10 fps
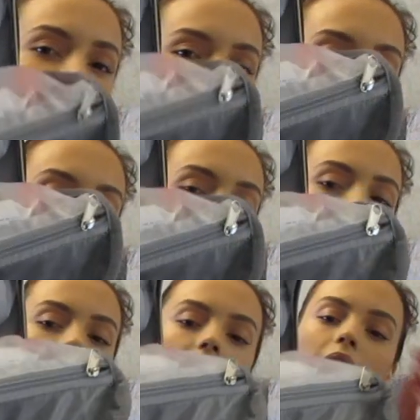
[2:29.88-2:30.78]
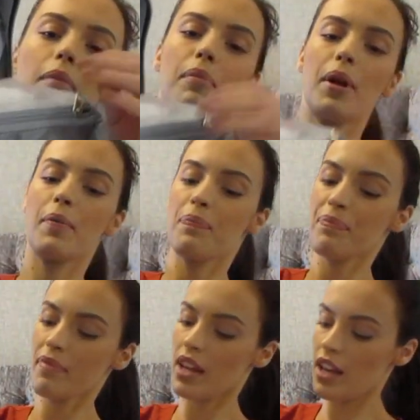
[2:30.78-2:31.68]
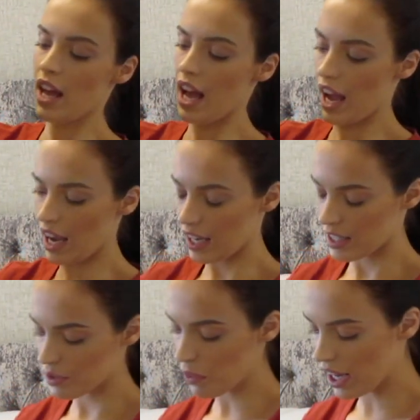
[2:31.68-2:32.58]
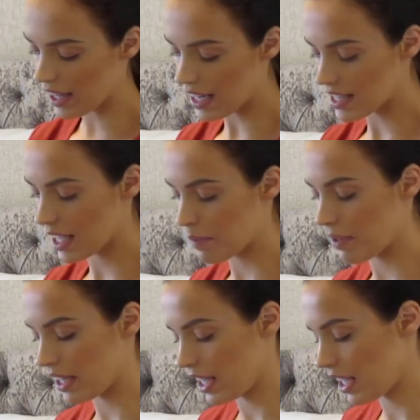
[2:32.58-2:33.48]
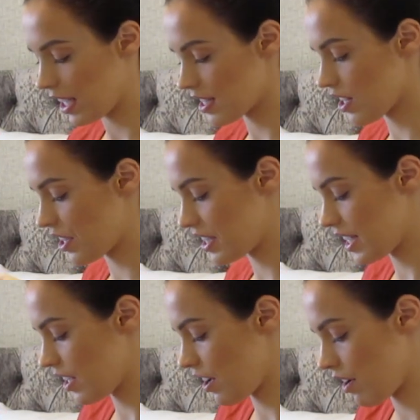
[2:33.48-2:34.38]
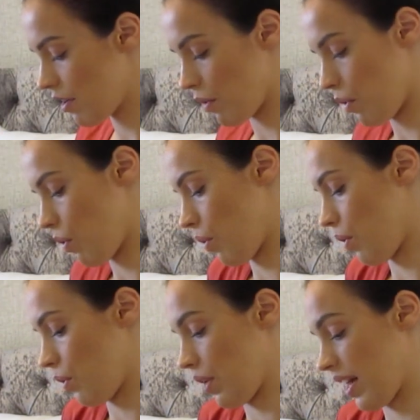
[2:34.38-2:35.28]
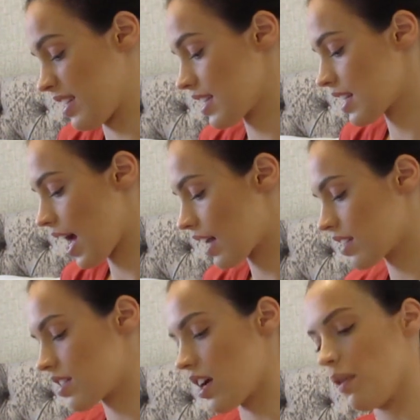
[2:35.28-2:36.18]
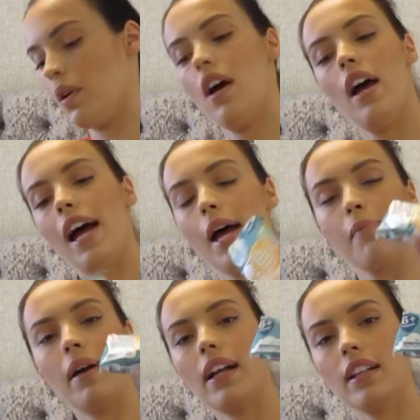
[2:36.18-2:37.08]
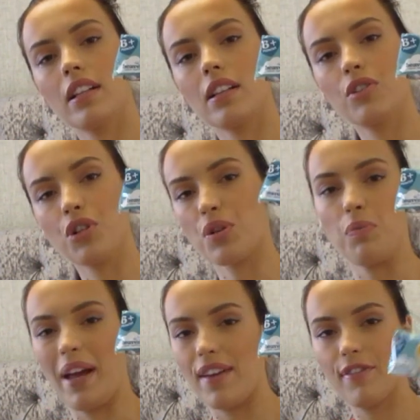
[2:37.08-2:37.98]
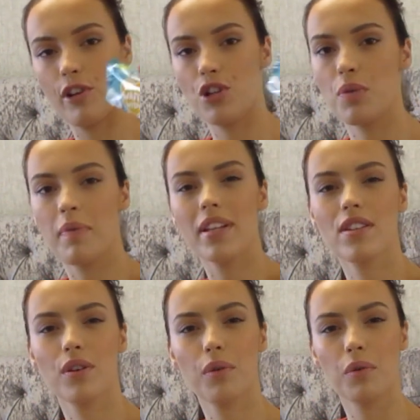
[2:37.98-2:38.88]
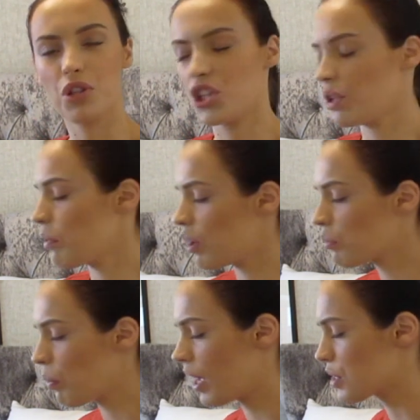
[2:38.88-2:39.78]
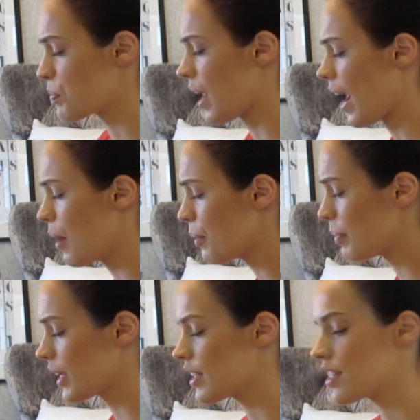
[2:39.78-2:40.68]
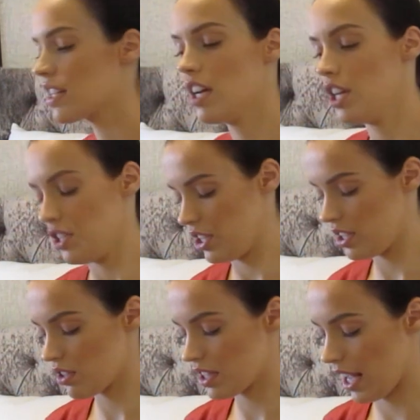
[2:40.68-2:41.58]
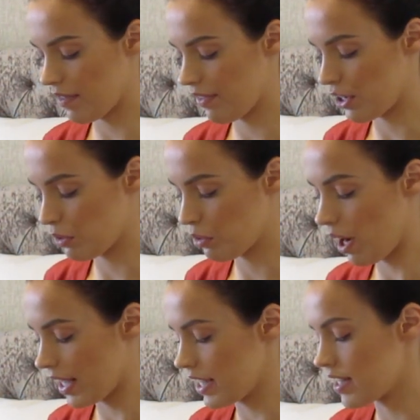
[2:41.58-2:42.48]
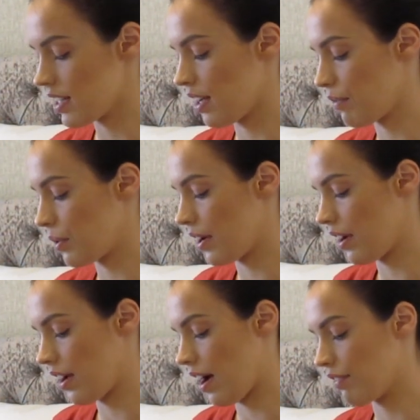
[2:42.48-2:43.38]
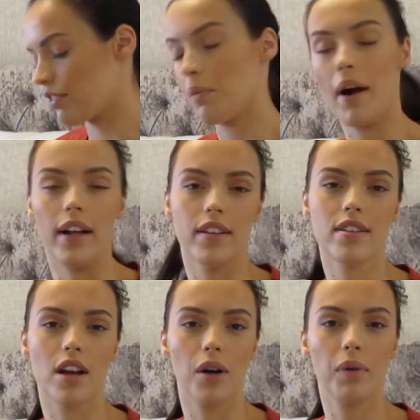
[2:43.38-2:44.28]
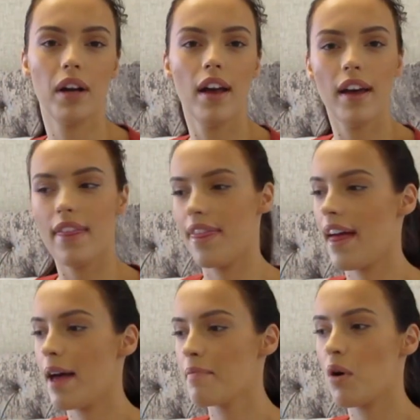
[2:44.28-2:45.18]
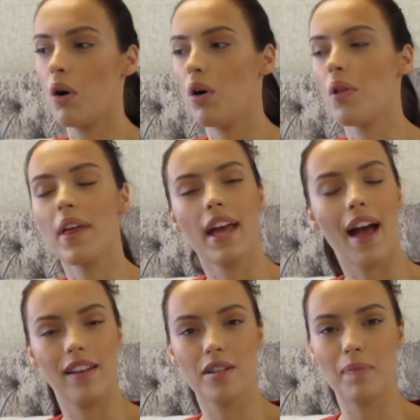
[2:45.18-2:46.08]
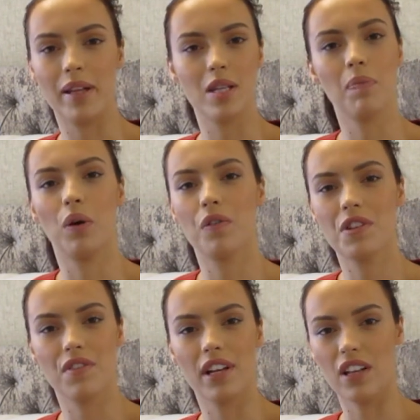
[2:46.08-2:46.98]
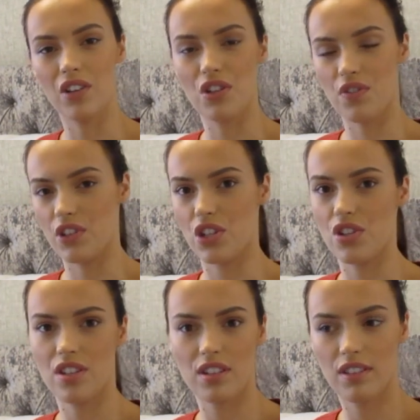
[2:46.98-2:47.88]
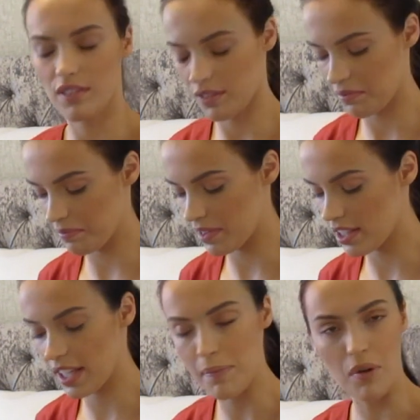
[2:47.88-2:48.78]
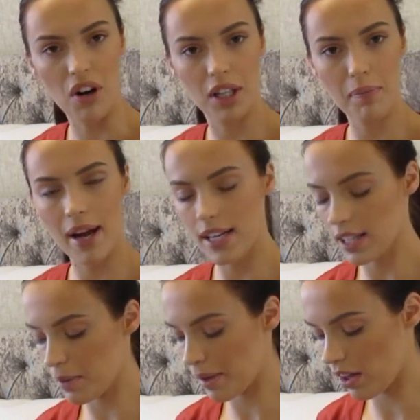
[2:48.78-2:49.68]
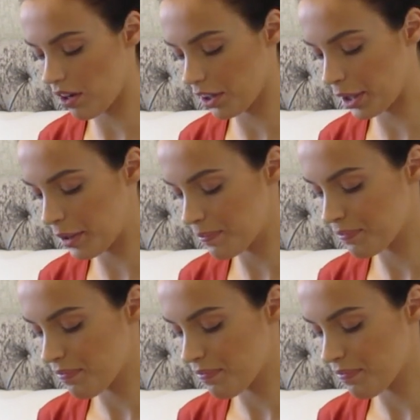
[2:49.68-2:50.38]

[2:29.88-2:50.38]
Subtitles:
you can see that on camera, and what I like to keep in here is her dinner and snacks, so a little just wafer, something to chew on whilst we're out, because she does get fed up quite easily if we're out for a while. So them or the Ella's Melty Puffs are really good for just to keep her occupied a little bit longer.